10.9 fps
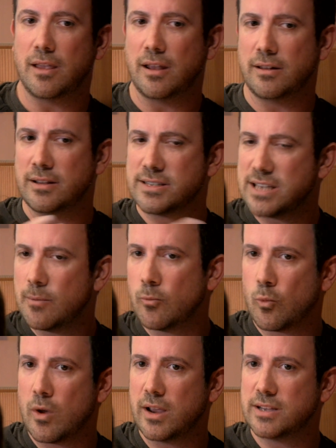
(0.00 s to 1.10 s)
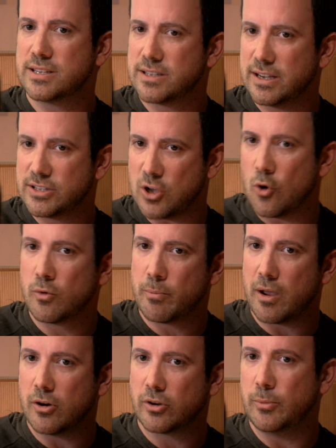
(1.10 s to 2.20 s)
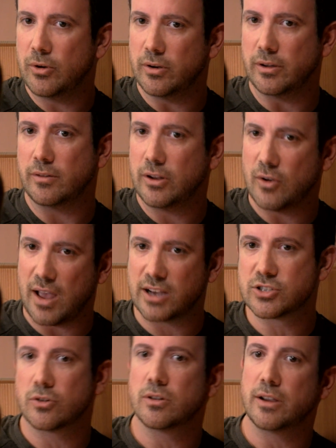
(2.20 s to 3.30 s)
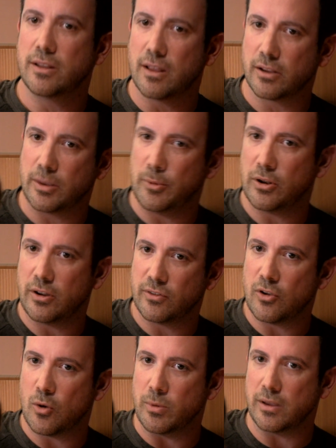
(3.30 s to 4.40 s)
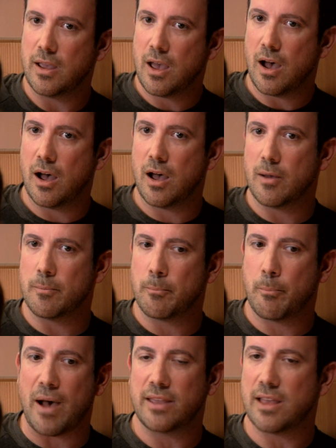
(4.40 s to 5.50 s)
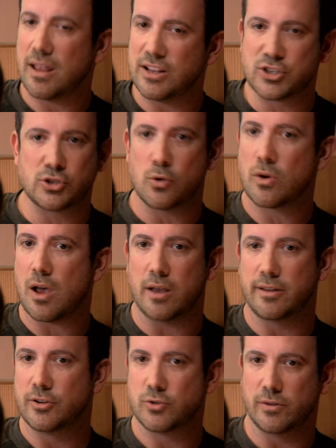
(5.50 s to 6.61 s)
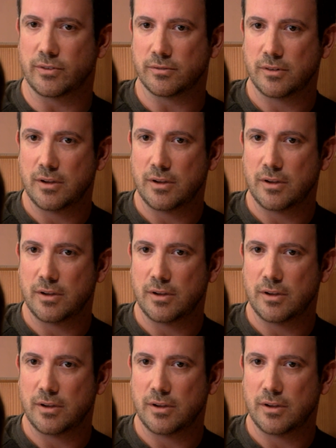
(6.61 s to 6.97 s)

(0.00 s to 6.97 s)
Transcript: in some ways, it's owned by our community. Externally, and then the community of Adobe. By that, it's so content driven.